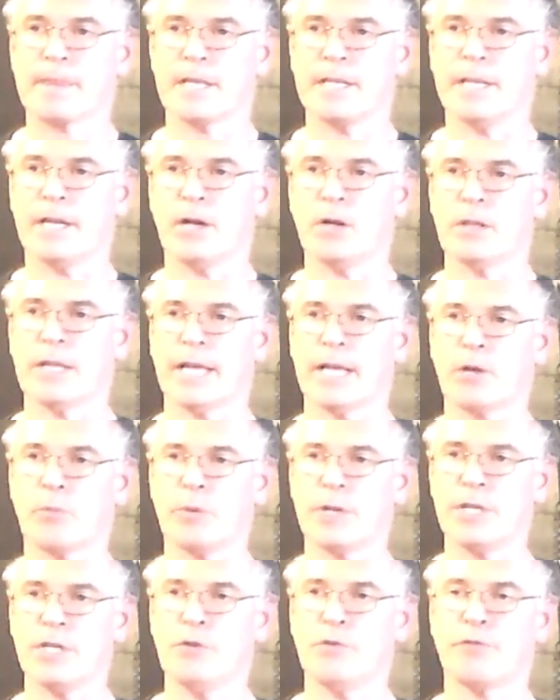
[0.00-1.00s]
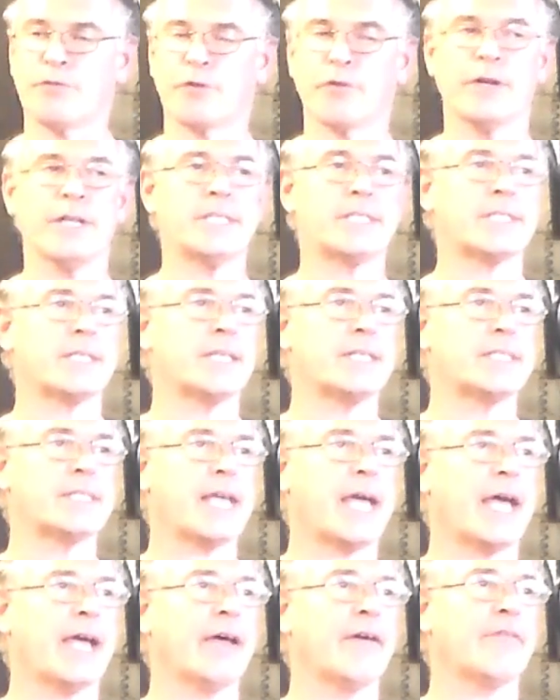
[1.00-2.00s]
You know, like when you, for instance,
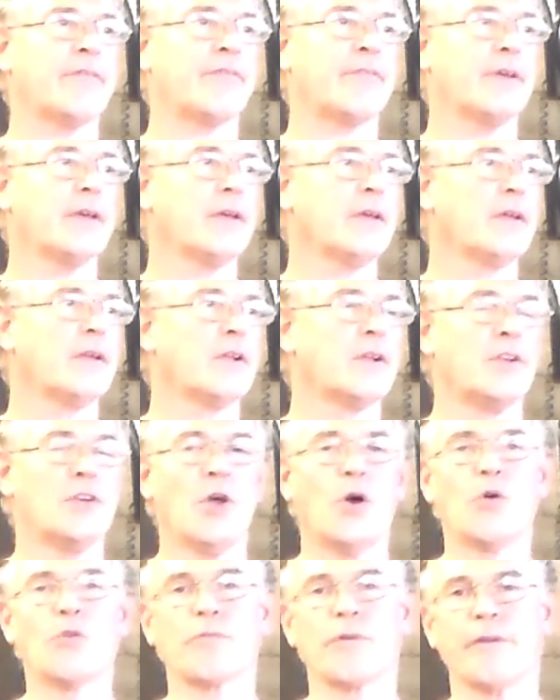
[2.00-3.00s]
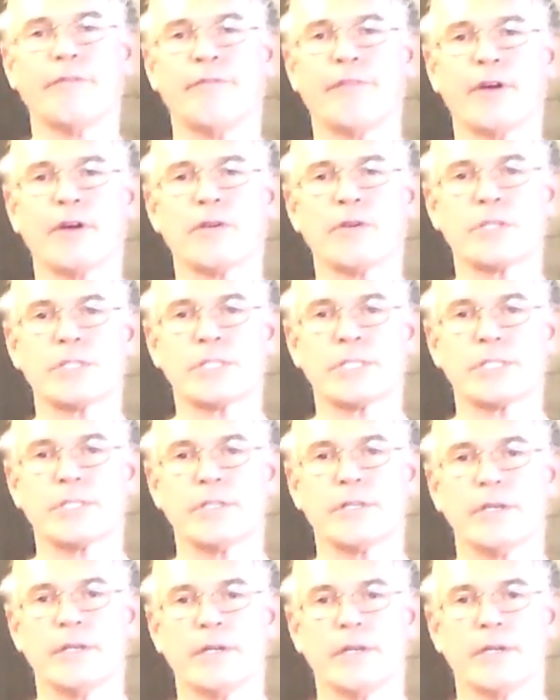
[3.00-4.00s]
have no
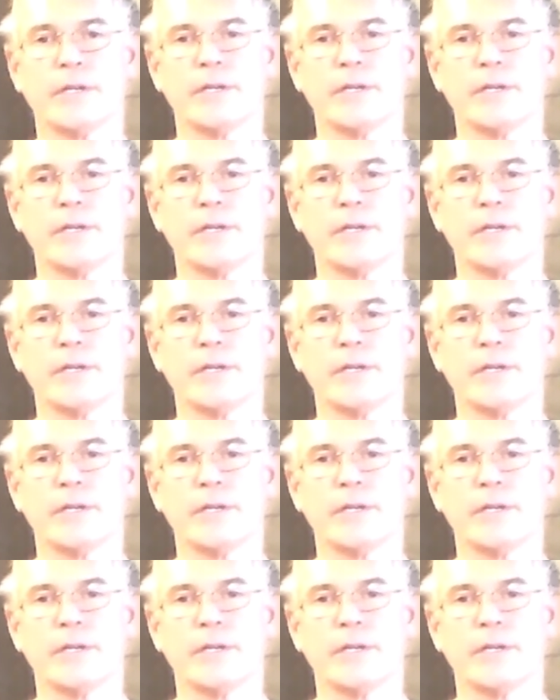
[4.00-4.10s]
reverse